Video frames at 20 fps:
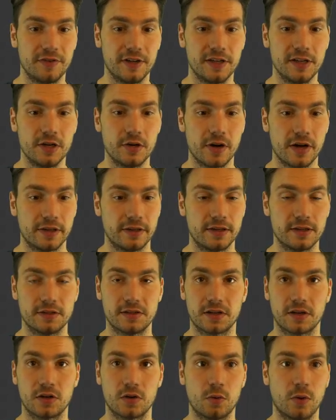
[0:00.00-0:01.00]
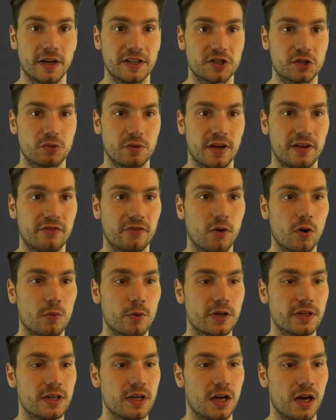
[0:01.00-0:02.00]
video and it's a quite
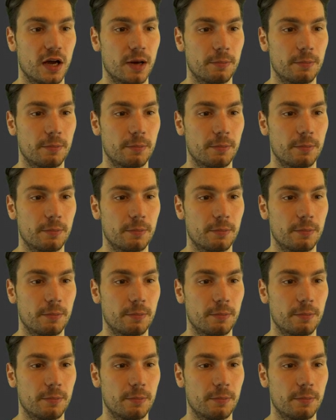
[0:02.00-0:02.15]
straightforward